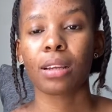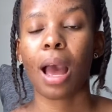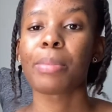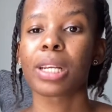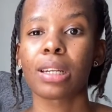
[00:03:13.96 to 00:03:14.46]

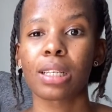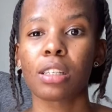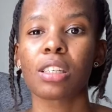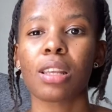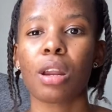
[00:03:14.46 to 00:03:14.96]

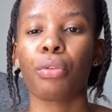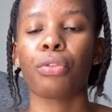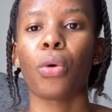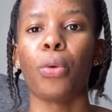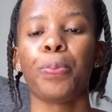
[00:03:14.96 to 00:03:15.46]
registered
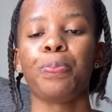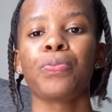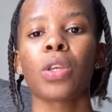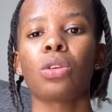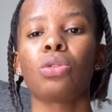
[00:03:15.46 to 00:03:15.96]
for.
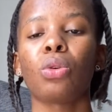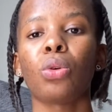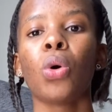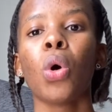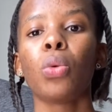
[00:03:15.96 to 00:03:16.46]

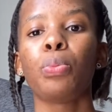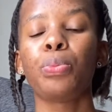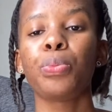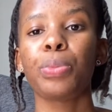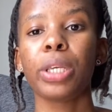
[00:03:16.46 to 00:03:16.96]
So
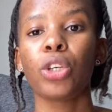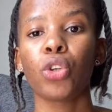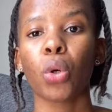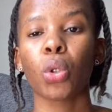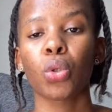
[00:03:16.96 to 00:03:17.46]
be
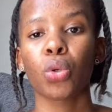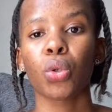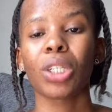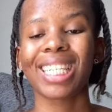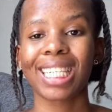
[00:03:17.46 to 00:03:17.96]
sure to
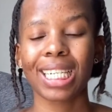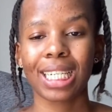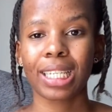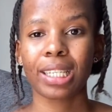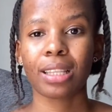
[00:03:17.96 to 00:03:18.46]

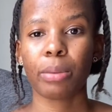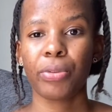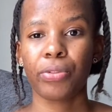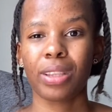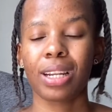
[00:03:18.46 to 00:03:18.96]
deregister
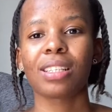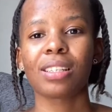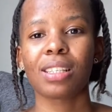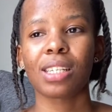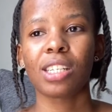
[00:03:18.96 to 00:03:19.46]
before the
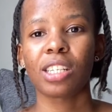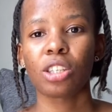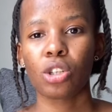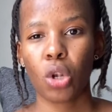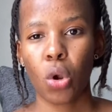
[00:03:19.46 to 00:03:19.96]

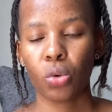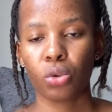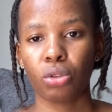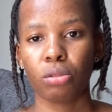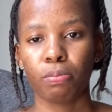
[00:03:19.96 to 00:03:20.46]
registrations
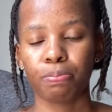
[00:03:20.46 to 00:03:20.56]
close.